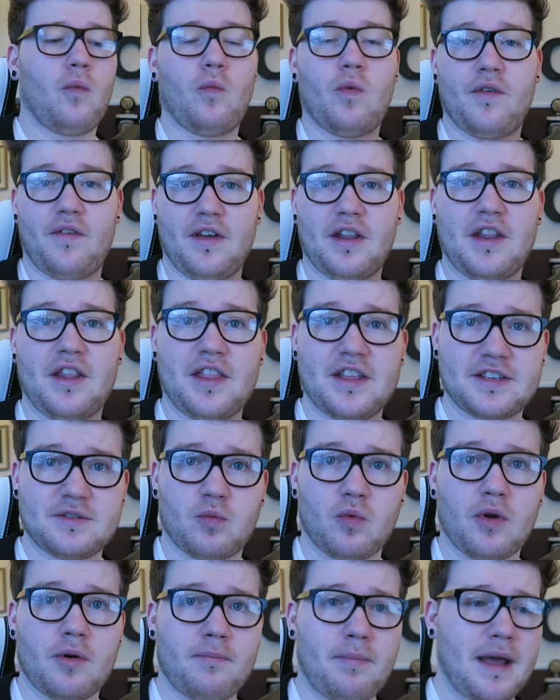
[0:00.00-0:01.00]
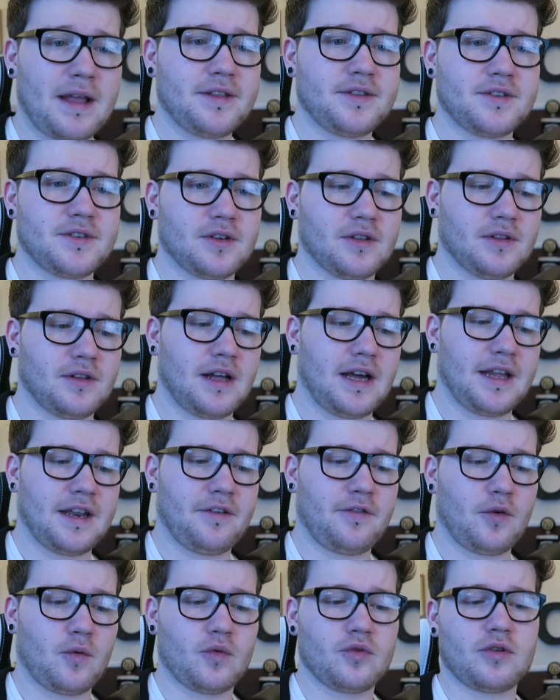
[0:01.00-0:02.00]
within this one pencil.
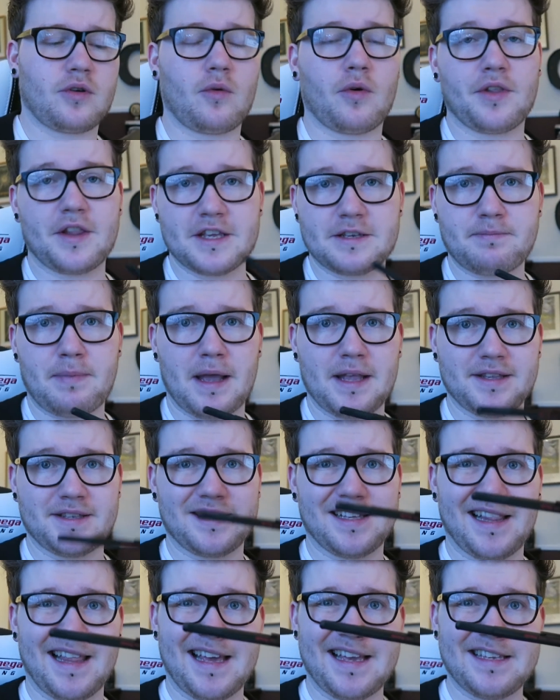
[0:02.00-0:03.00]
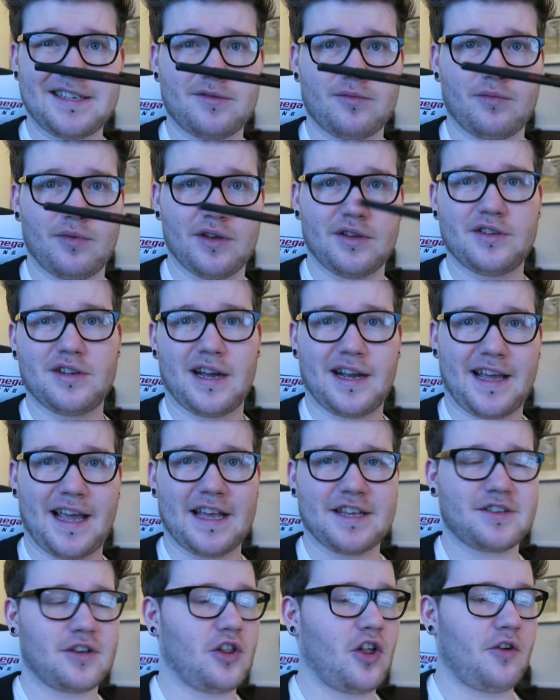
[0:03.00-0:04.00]
And if you're wondering what this pencil is, which I
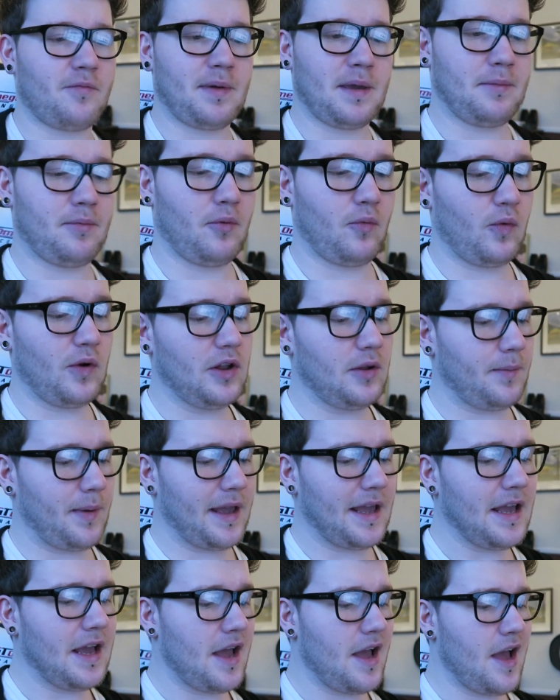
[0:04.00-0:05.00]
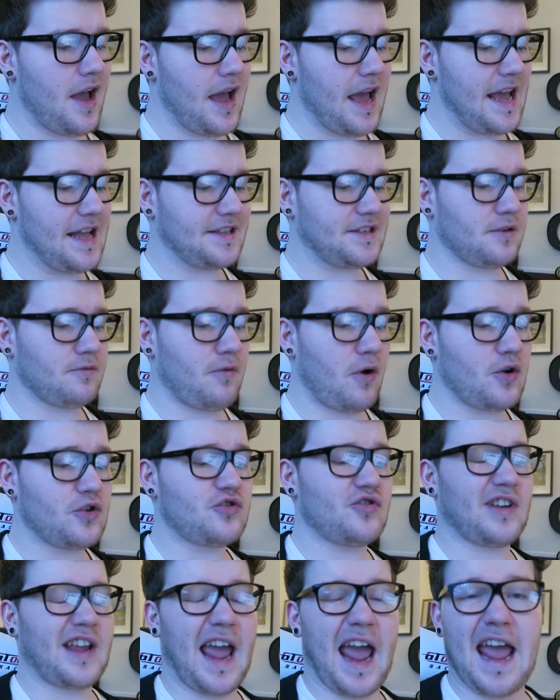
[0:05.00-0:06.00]
guess a lot of people will be, it's a
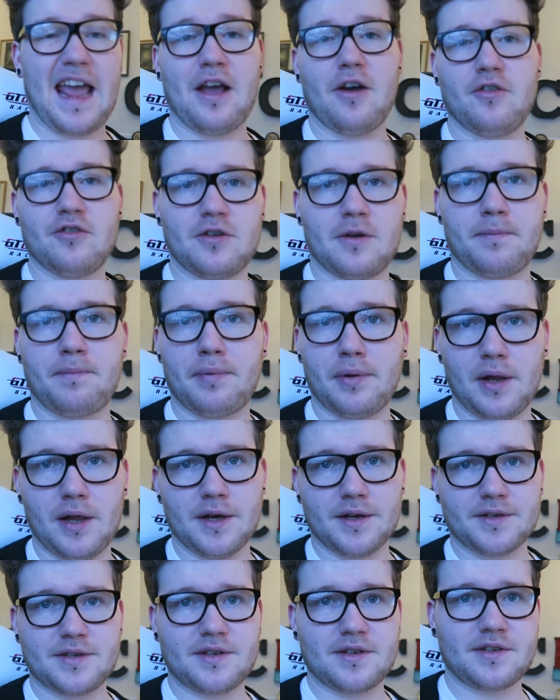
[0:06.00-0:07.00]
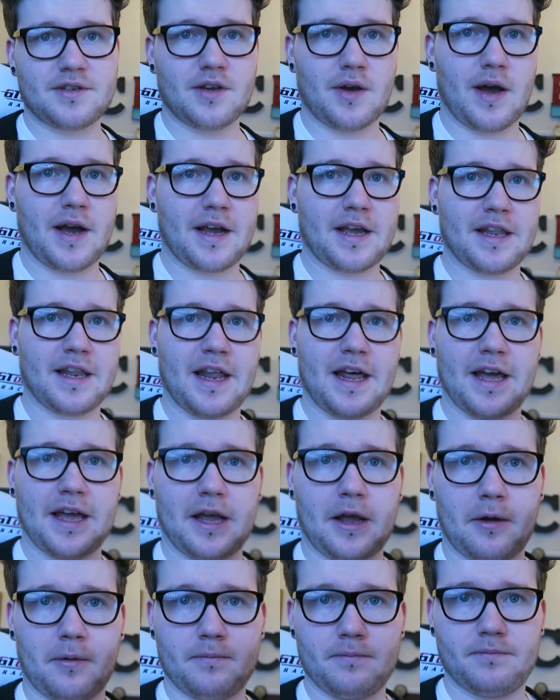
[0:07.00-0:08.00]
Rotring 800 Plus, so I can
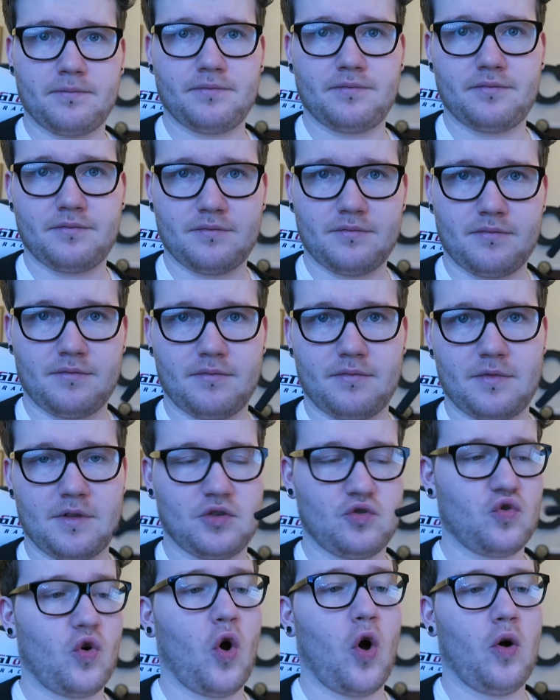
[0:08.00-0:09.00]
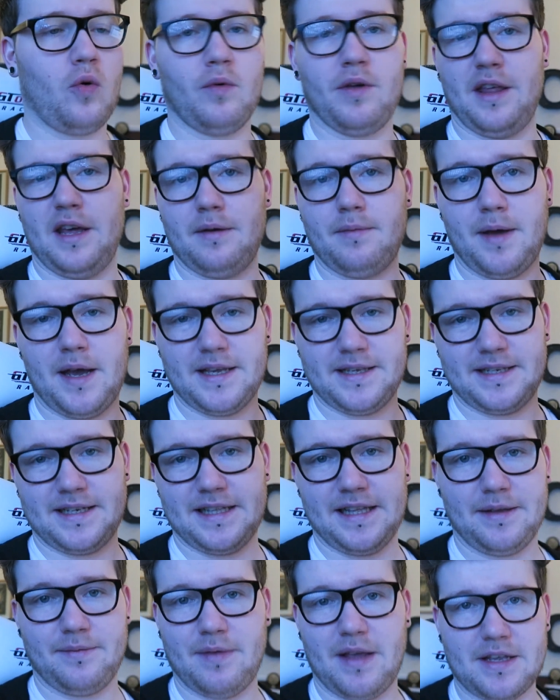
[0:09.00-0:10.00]
like draw with it,
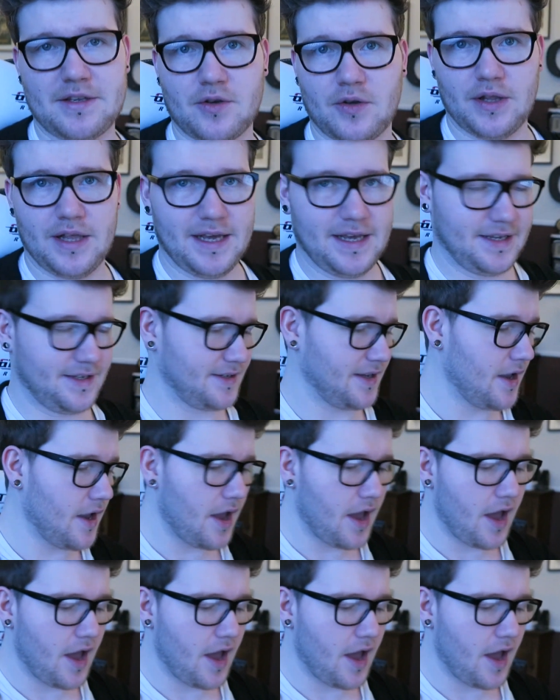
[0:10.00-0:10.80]
basically. That's all it is.